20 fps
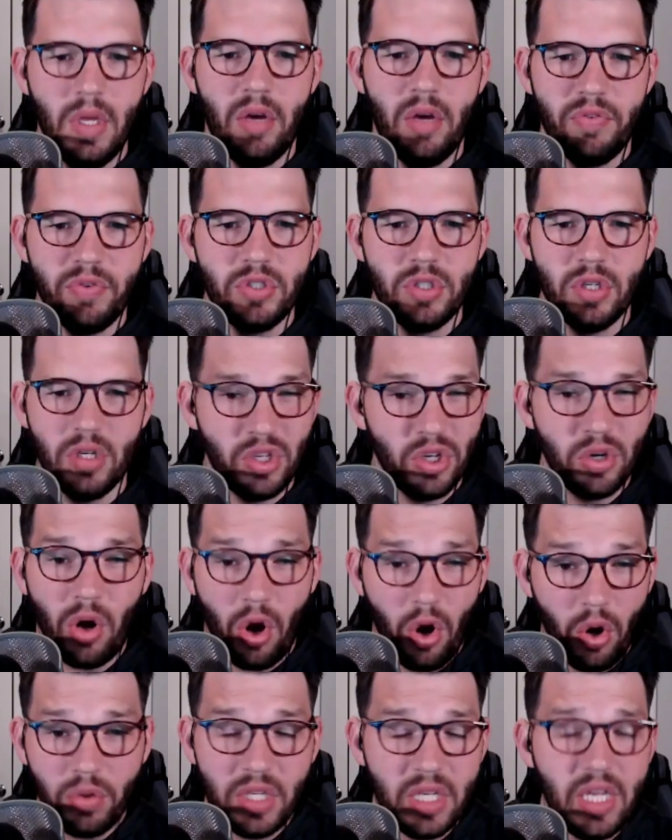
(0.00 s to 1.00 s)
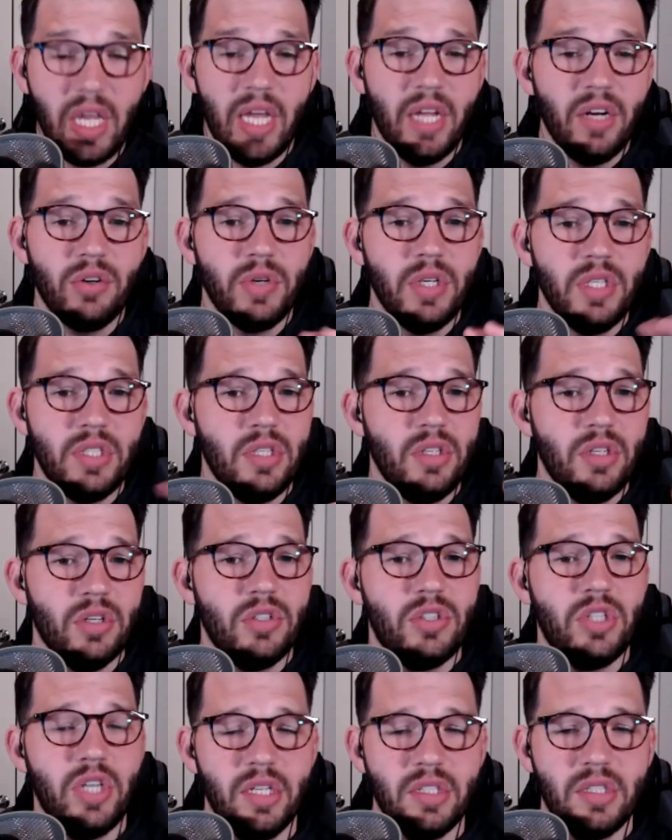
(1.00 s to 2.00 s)
for sure. You're only increasing your
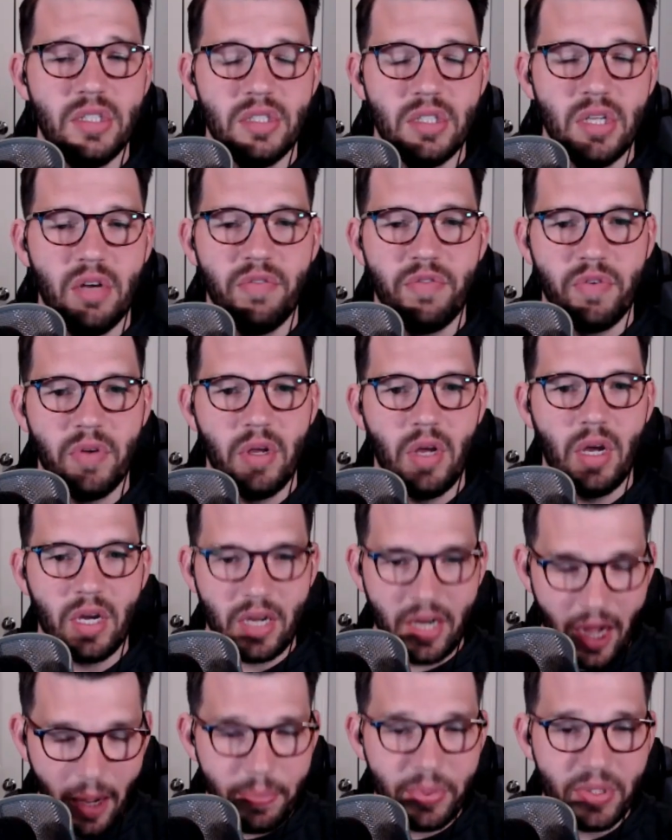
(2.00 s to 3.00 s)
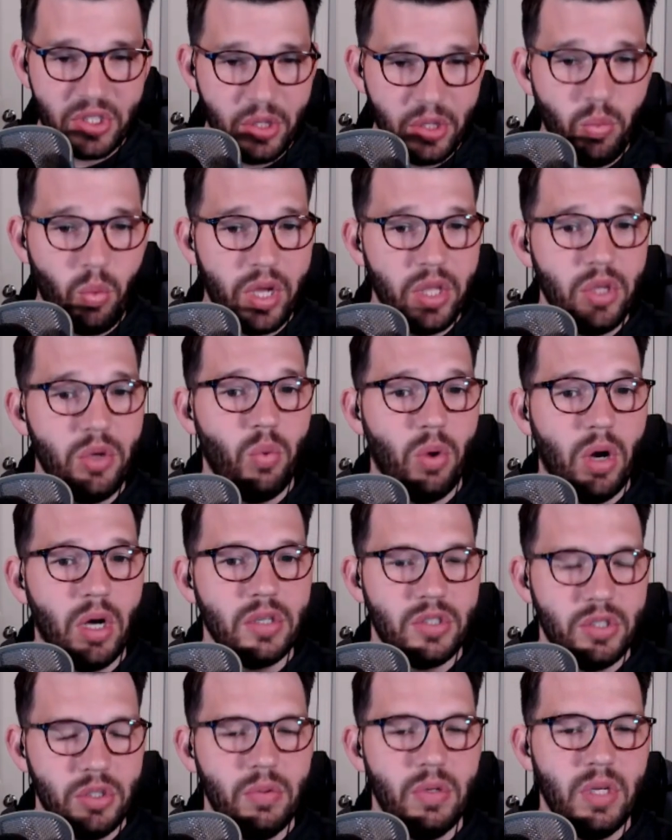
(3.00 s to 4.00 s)
chances of accomplishing what you
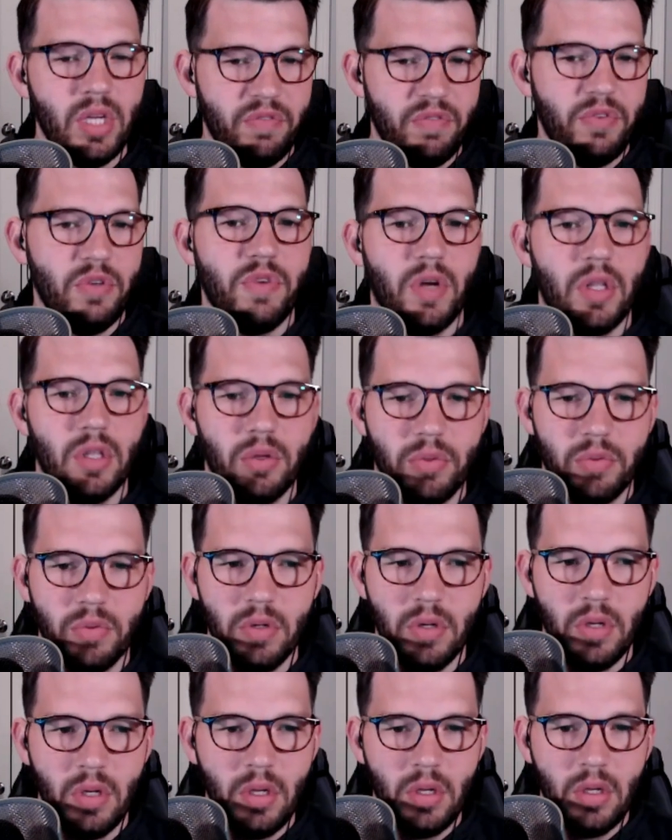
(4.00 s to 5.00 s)
want to if you follow through.